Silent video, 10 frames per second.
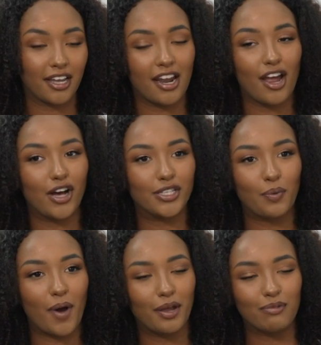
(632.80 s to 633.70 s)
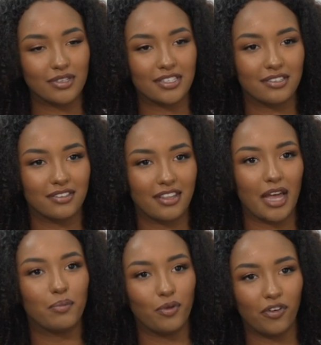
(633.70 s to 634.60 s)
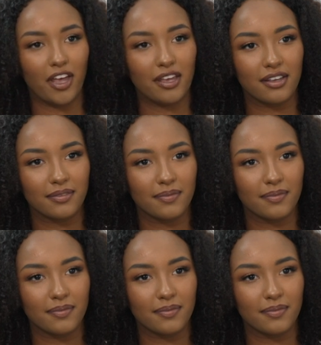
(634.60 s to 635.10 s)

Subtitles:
Can I ask why it was that moving?